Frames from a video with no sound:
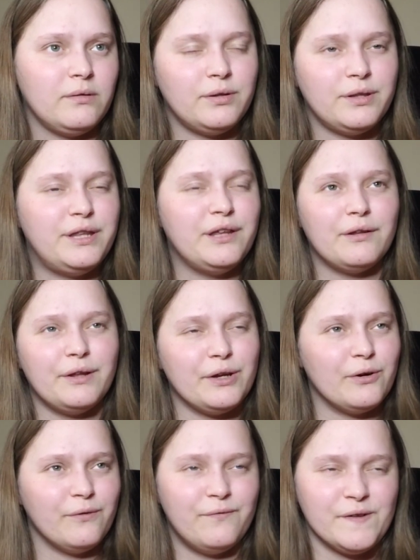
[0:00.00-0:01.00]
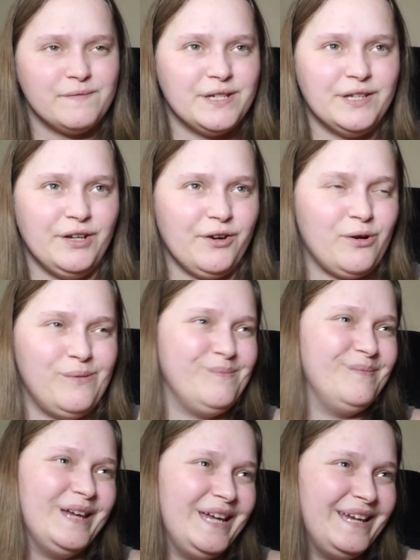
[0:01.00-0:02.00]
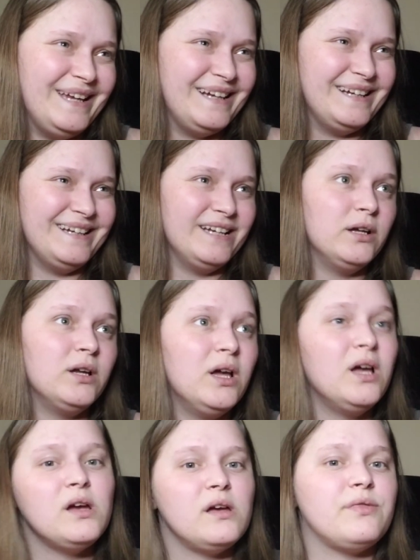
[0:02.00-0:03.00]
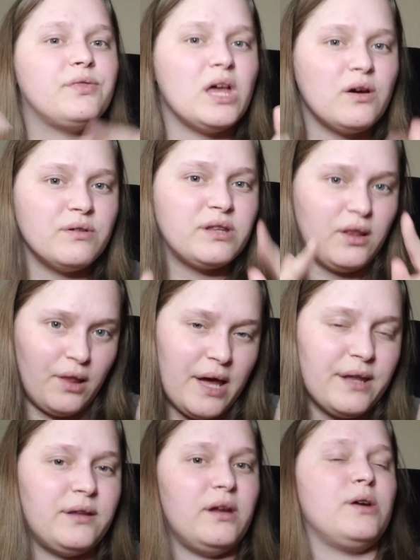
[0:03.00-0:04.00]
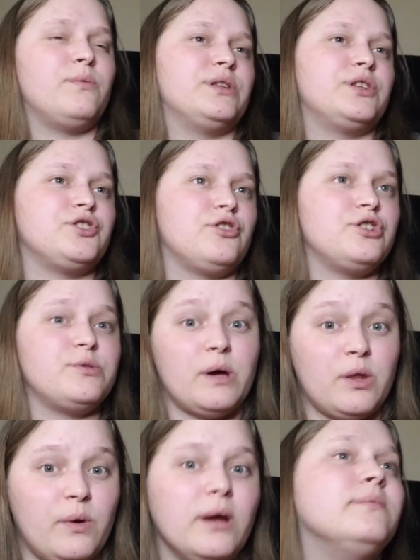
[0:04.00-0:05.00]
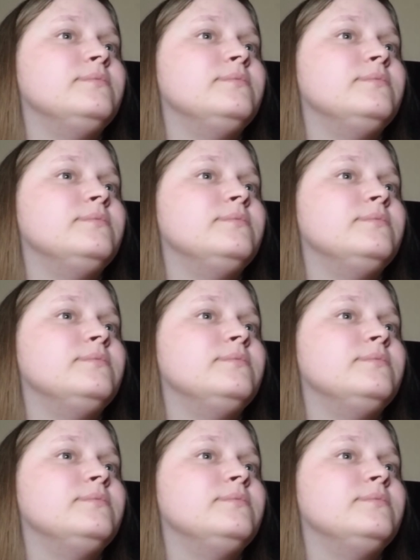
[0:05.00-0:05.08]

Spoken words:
Silly old 15-year-old me. That was the last day I went to church, by the way.